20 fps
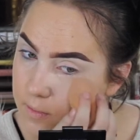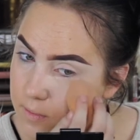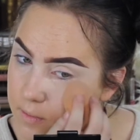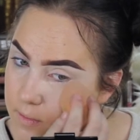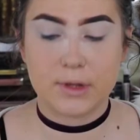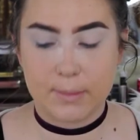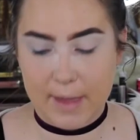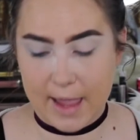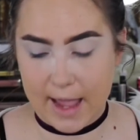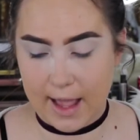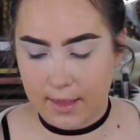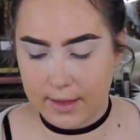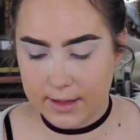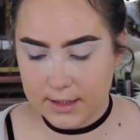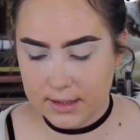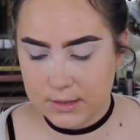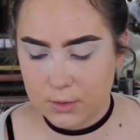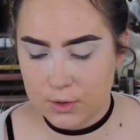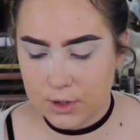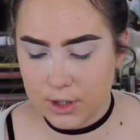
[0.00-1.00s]
The
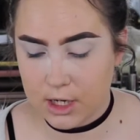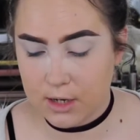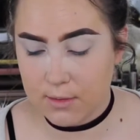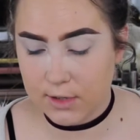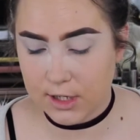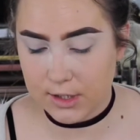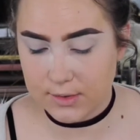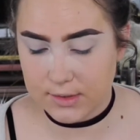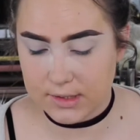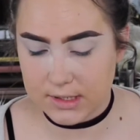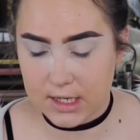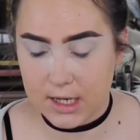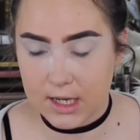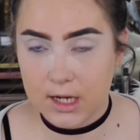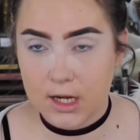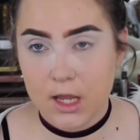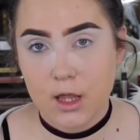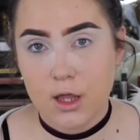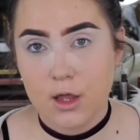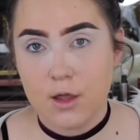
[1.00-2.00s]
palettes we're going to be
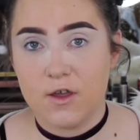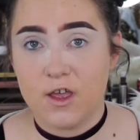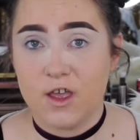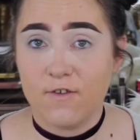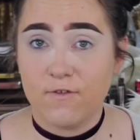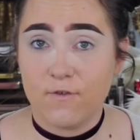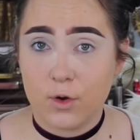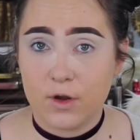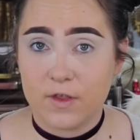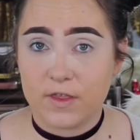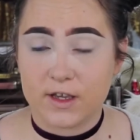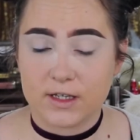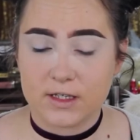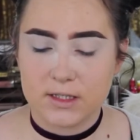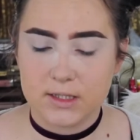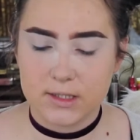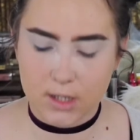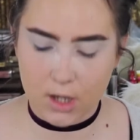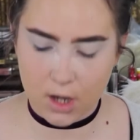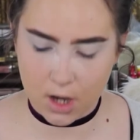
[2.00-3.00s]
using for
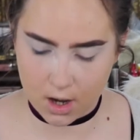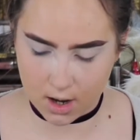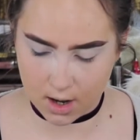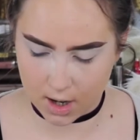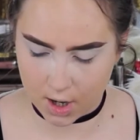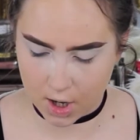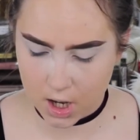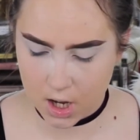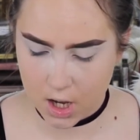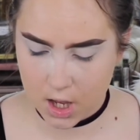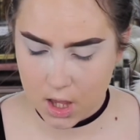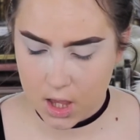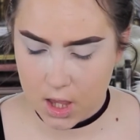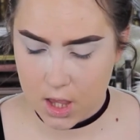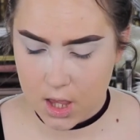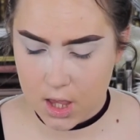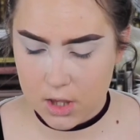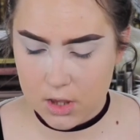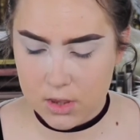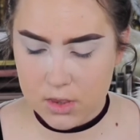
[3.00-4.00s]
this are
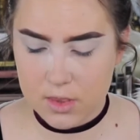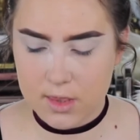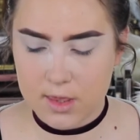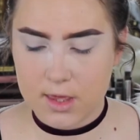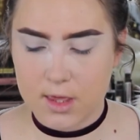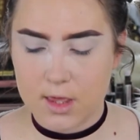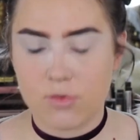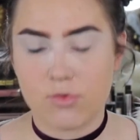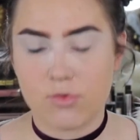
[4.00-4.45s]
the